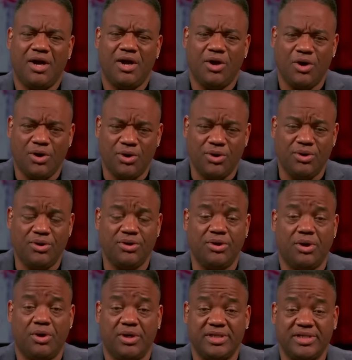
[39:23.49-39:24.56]

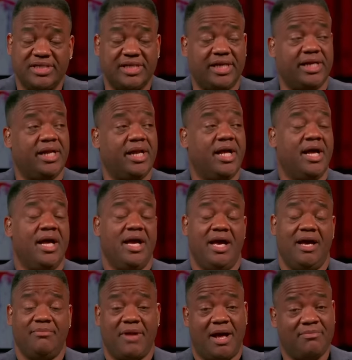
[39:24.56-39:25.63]
heard or seen,
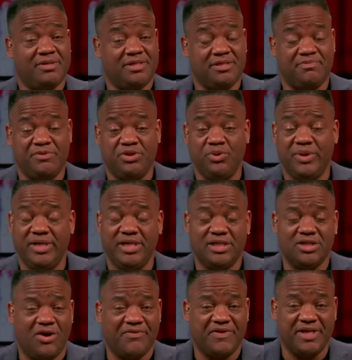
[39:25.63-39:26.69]
and I'm doing
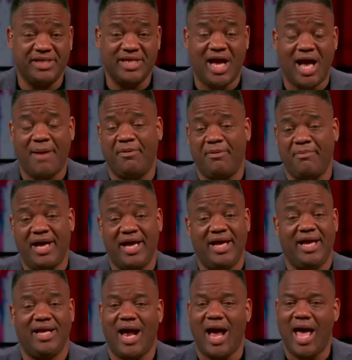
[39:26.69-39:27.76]
this off the top of my
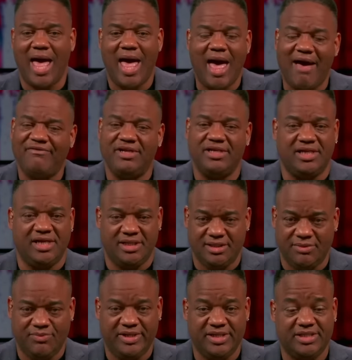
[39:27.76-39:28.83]
head, I haven't done
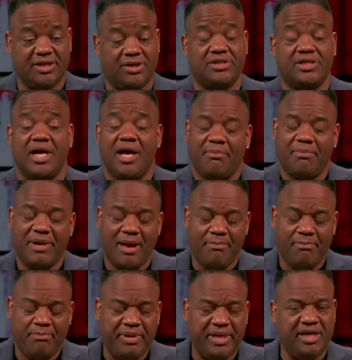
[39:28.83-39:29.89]
the research, but
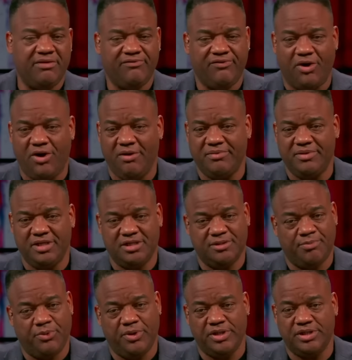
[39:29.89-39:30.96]
I've been involved in
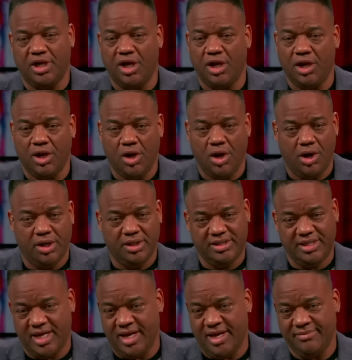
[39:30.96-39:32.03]
sports a long
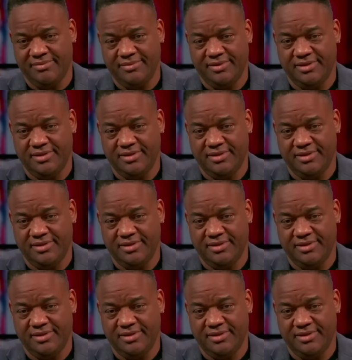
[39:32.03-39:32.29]
time.